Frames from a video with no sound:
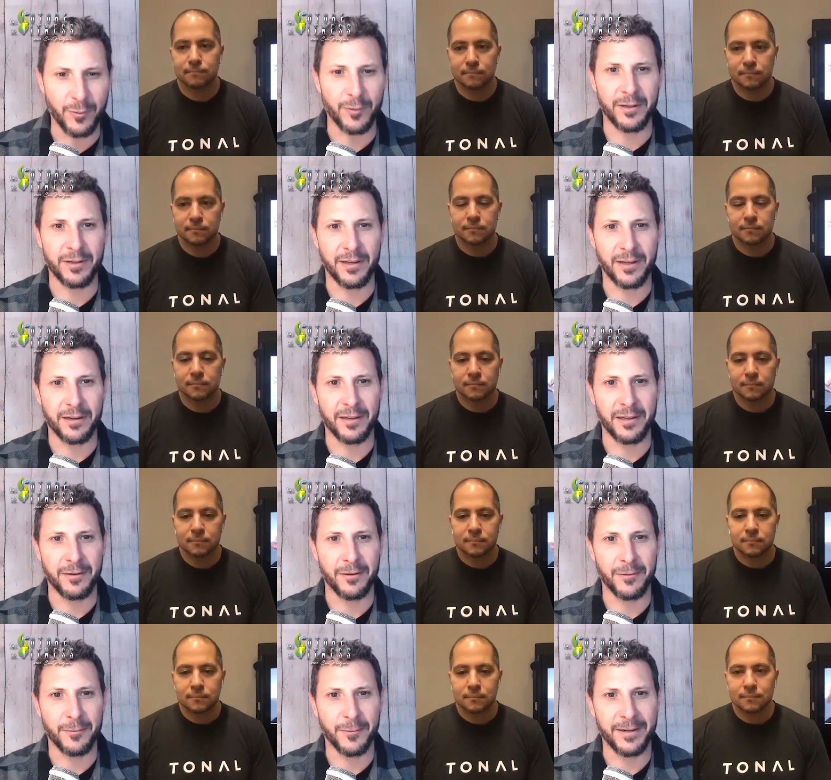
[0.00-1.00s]
Speaker 1: day of this recording. You got
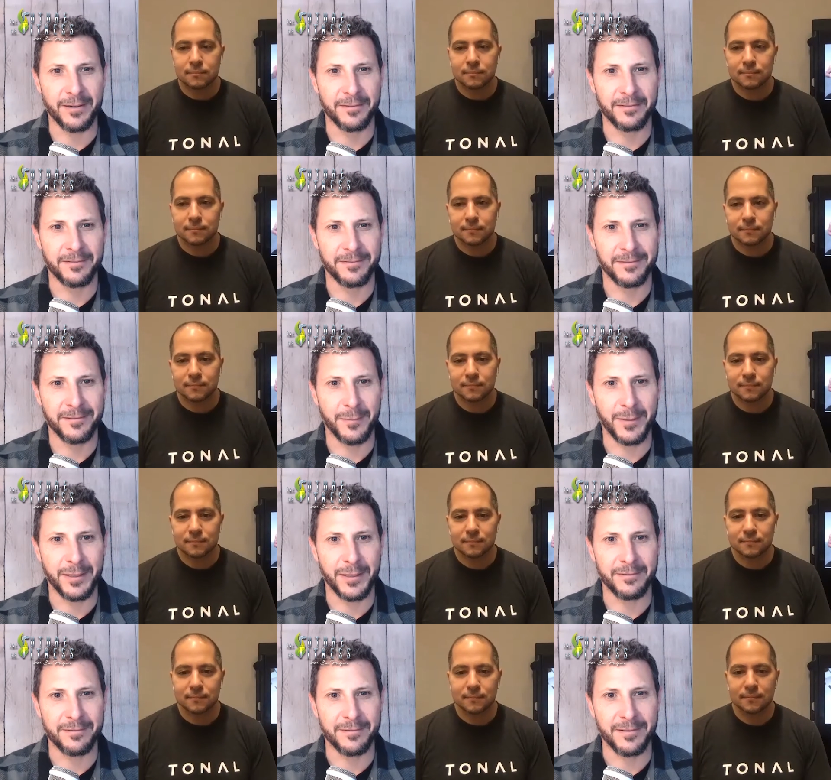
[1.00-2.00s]
a kid on the way.
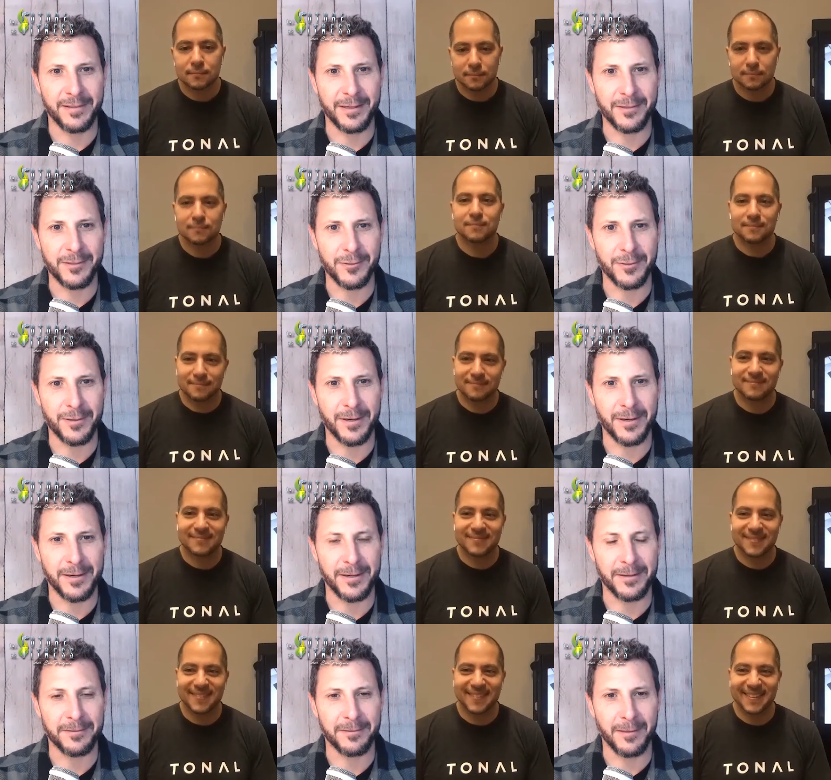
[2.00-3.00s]
I mean, things
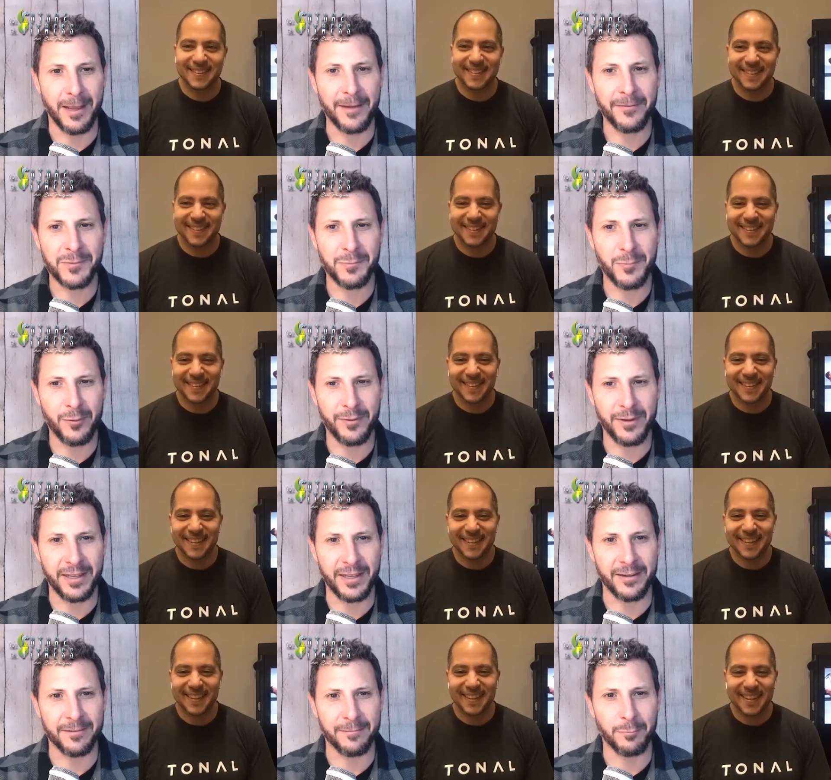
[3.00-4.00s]
are, uh, life's
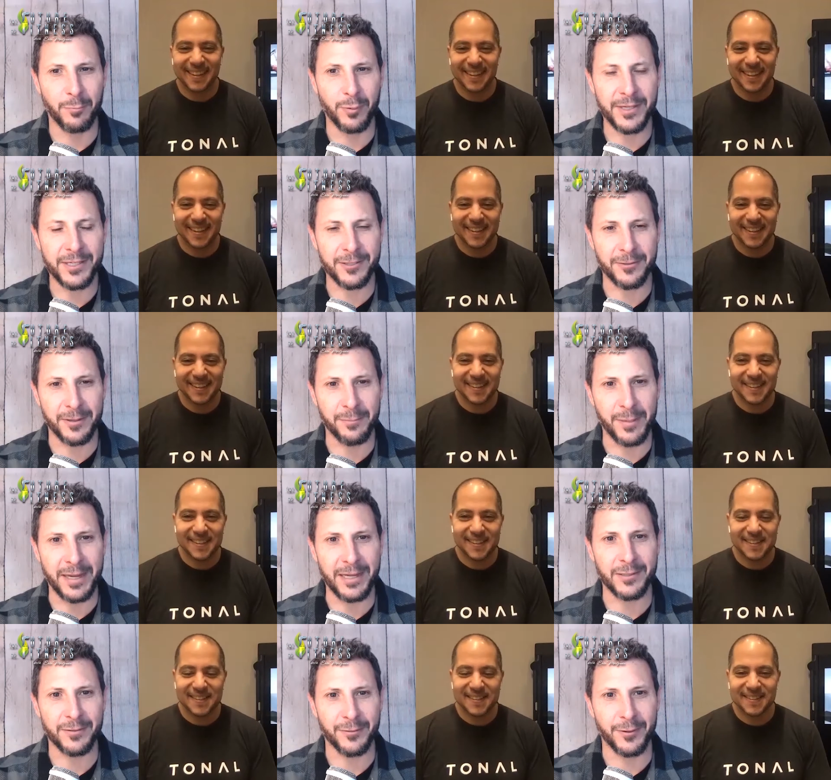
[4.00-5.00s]
moving in a
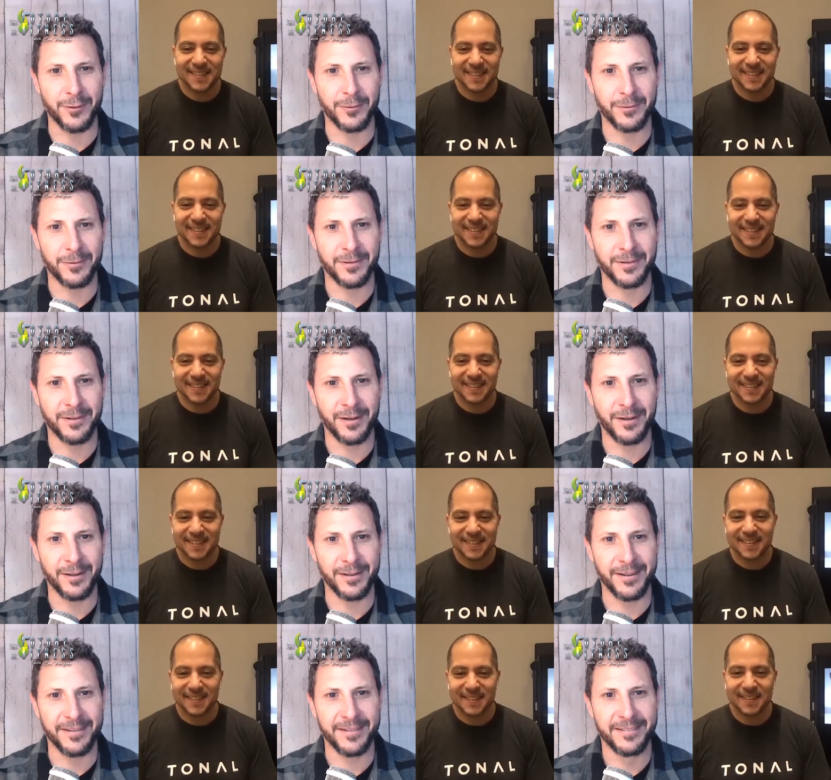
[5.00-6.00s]
blistering pace for you,
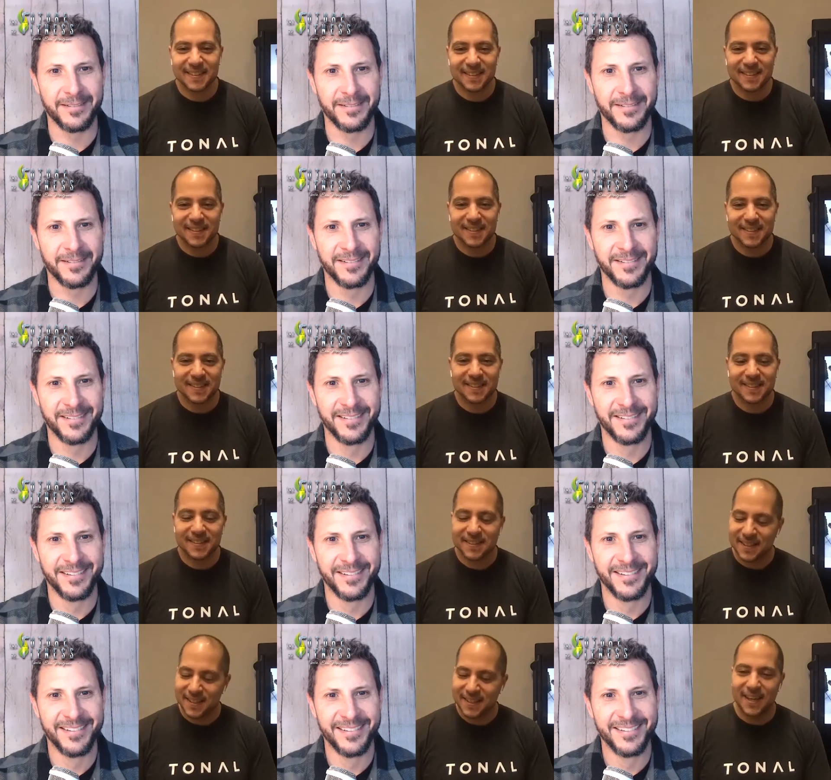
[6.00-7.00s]
Speaker 2: Aly.
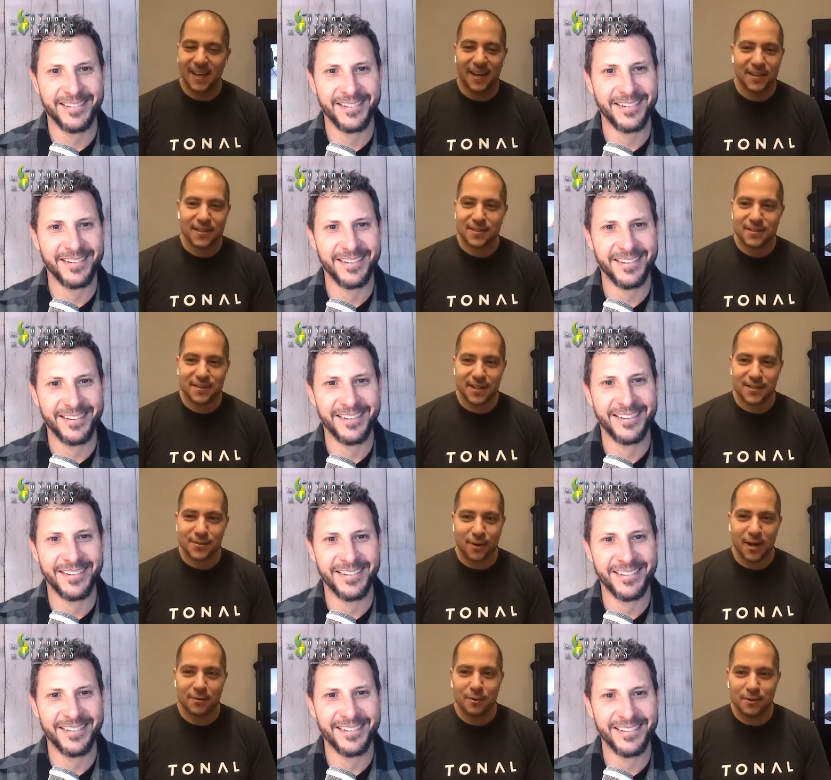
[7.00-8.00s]
Yeah, that's,
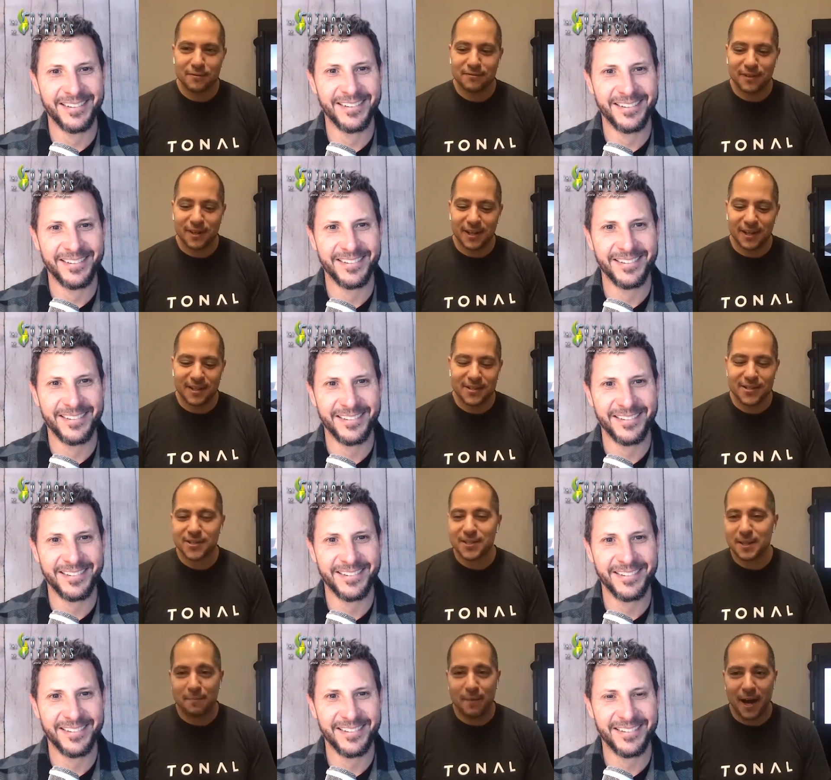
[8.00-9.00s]
that's right. We've,
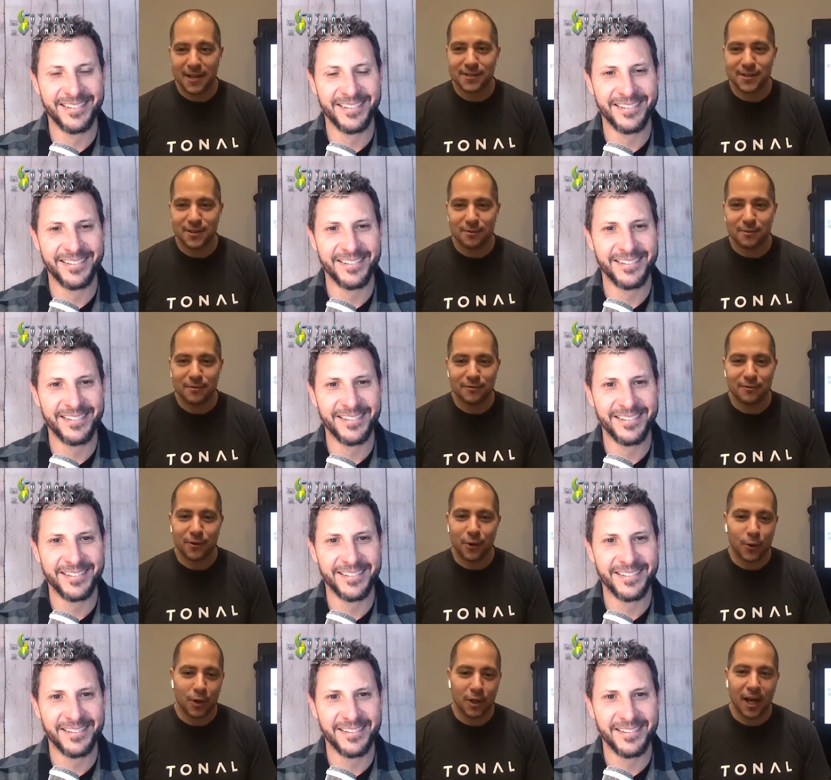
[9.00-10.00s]
uh, just in the past year,
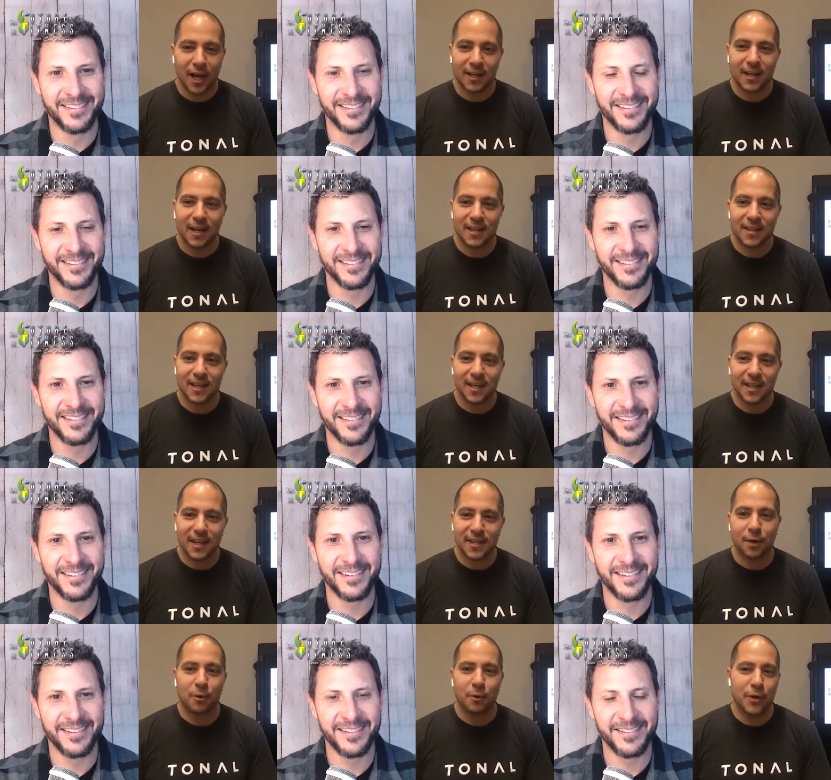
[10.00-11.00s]
we've grown a lot. I
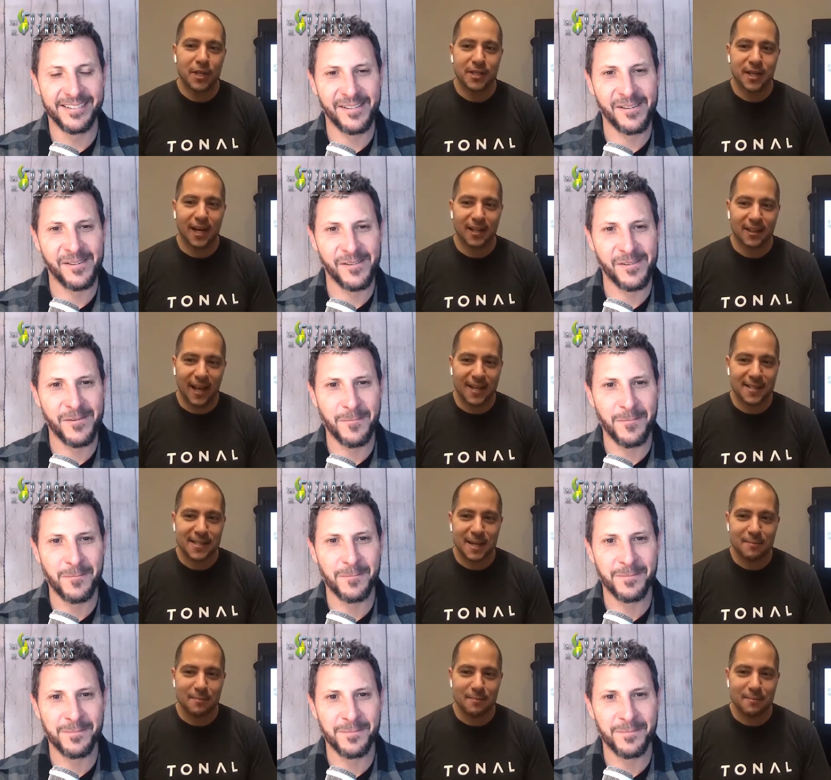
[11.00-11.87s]
think, I think when we talked